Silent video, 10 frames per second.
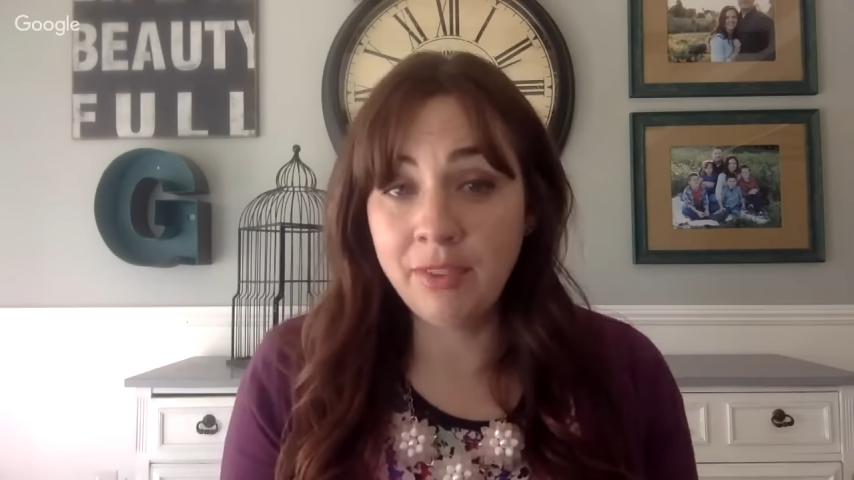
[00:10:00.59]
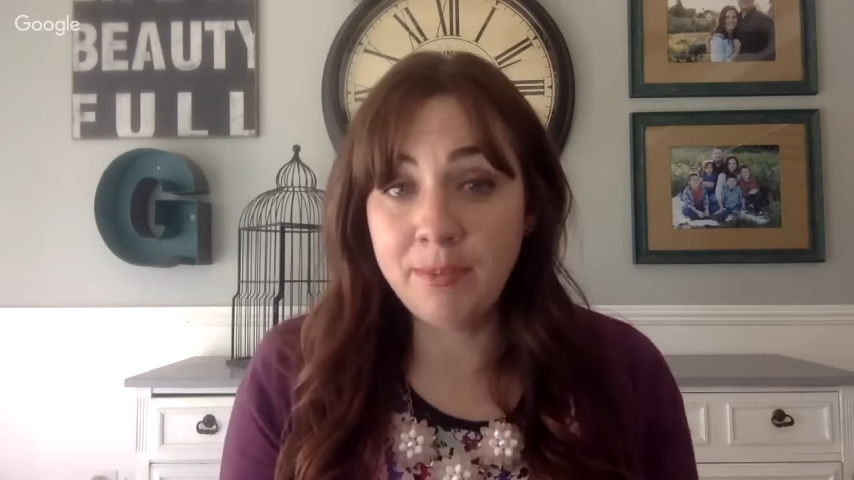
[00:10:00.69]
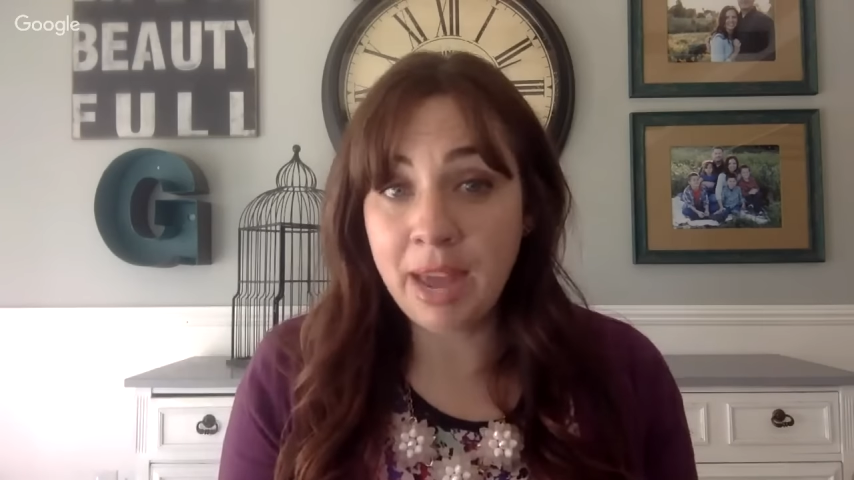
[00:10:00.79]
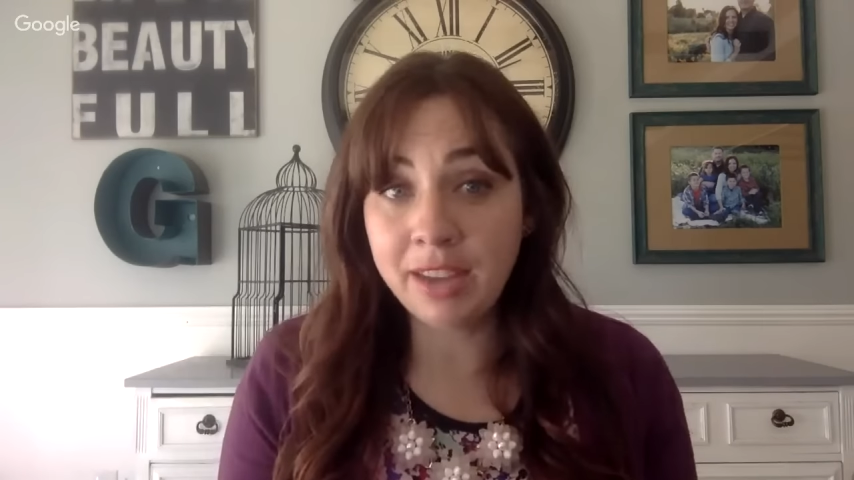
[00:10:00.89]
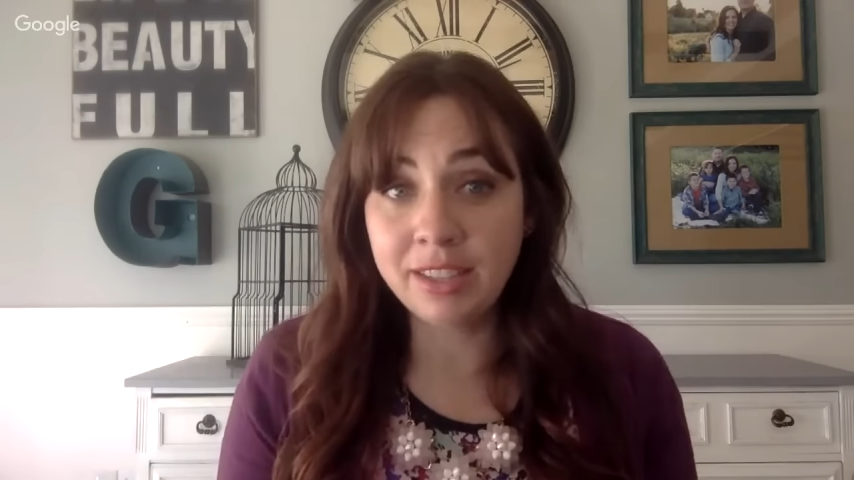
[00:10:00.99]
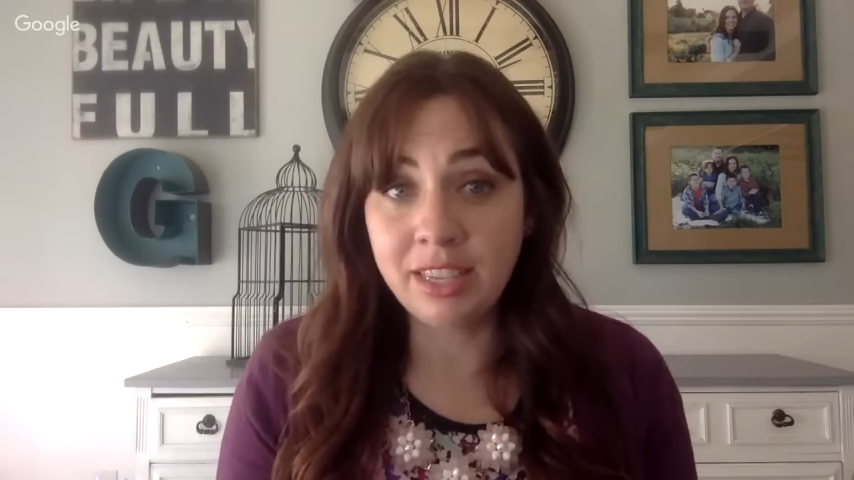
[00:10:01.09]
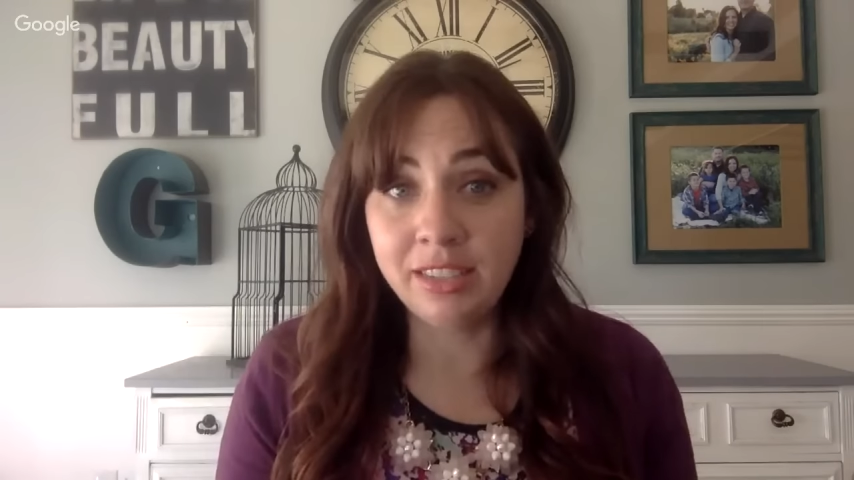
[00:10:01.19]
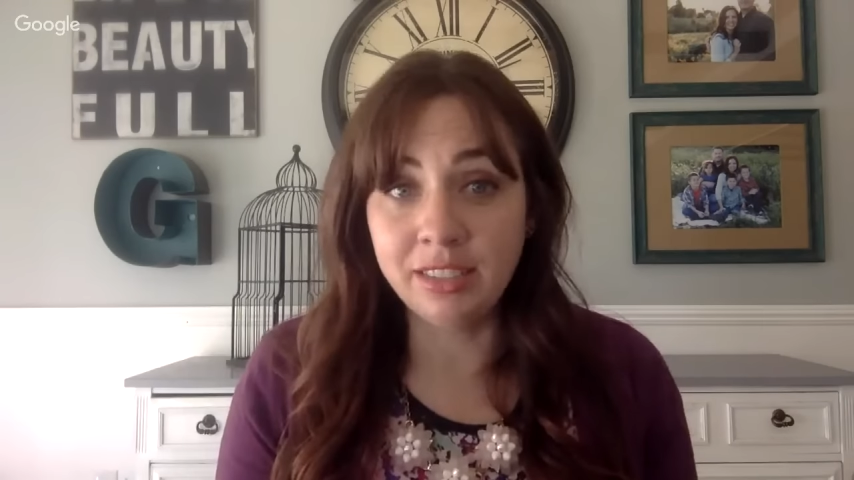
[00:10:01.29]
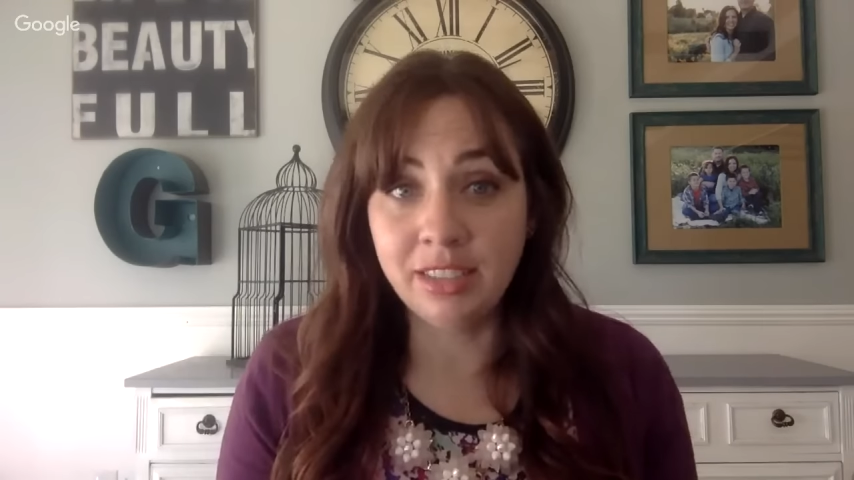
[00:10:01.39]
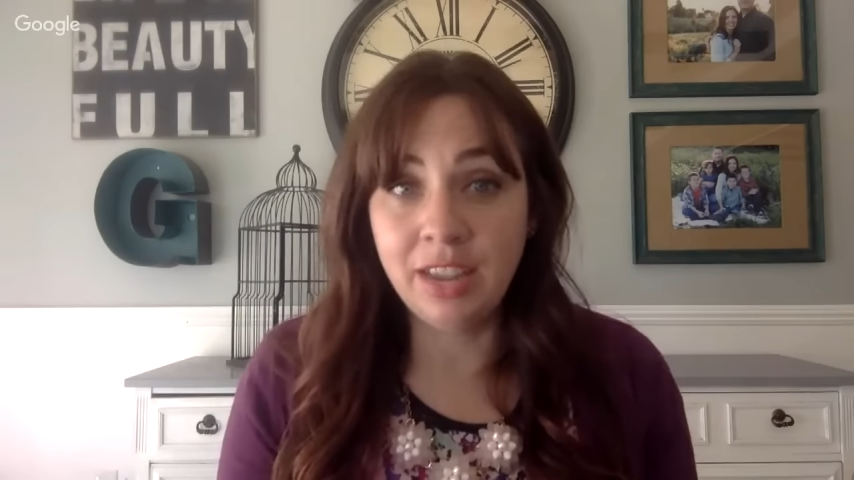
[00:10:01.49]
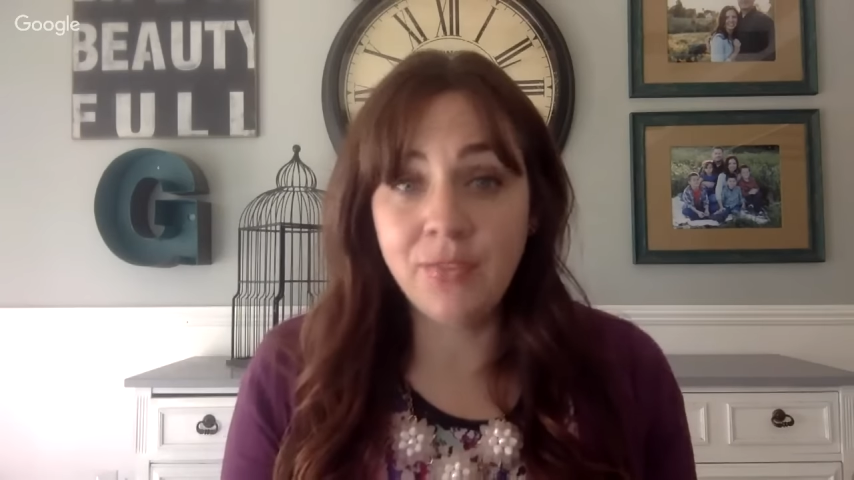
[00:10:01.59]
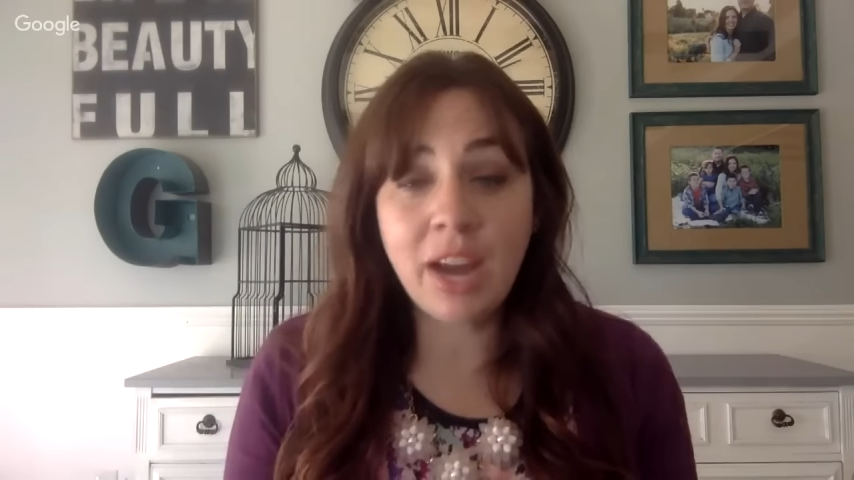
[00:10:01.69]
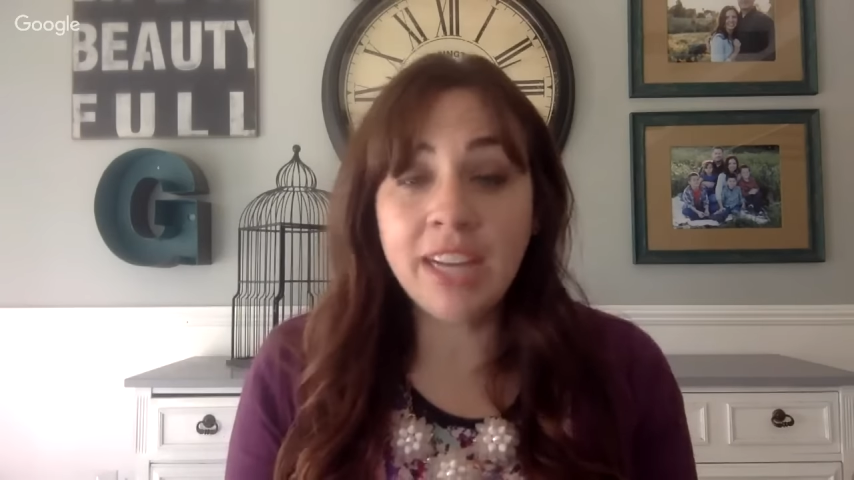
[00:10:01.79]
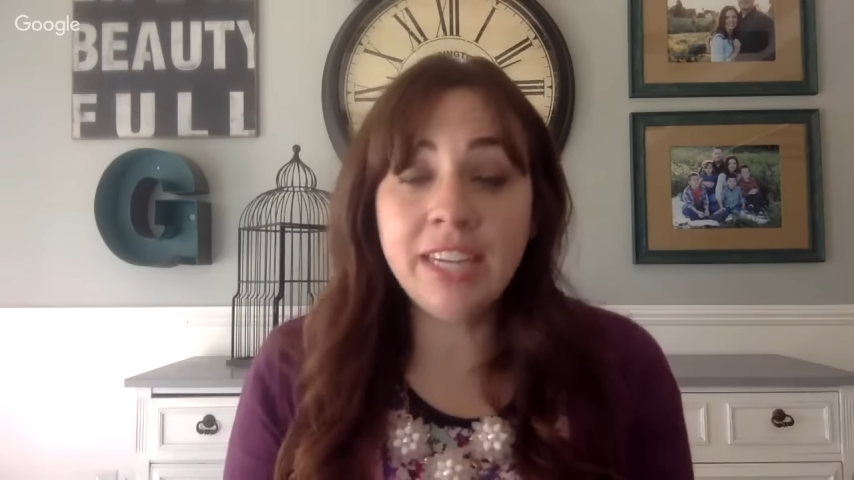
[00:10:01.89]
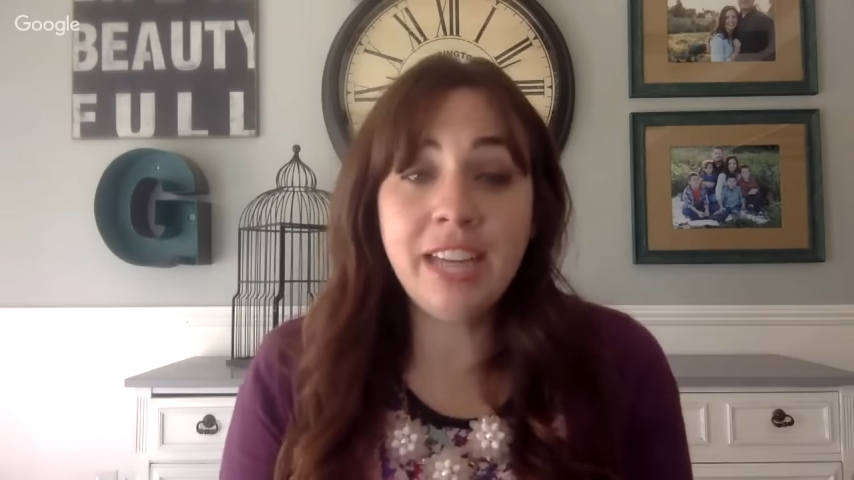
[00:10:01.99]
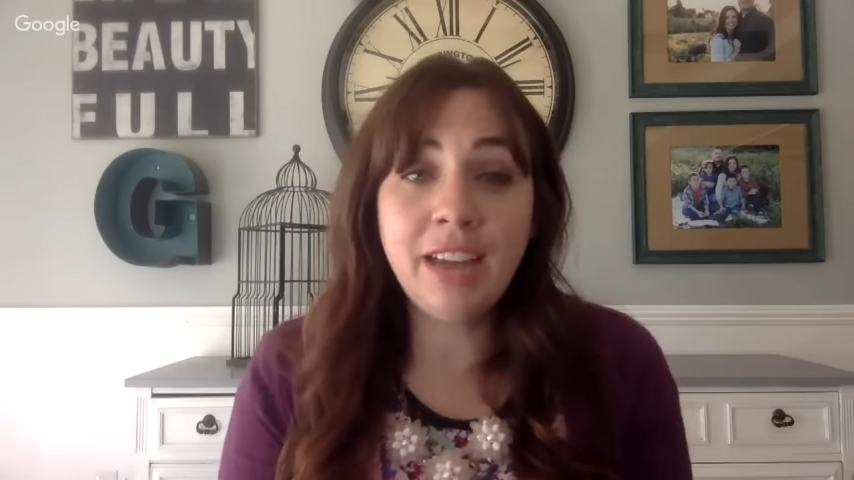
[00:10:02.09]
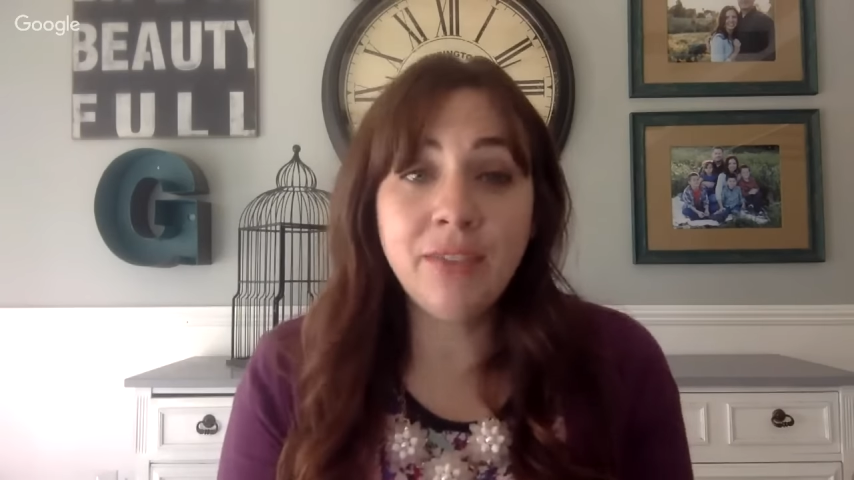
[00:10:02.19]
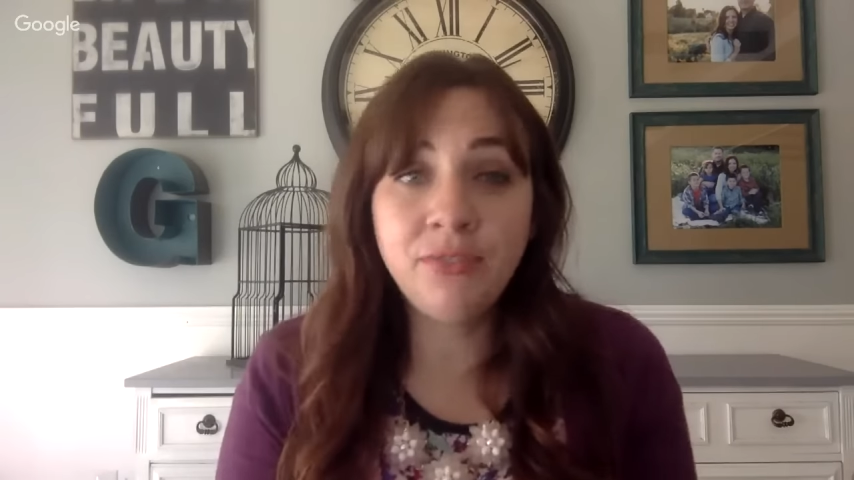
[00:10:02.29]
magazine. If I didn't have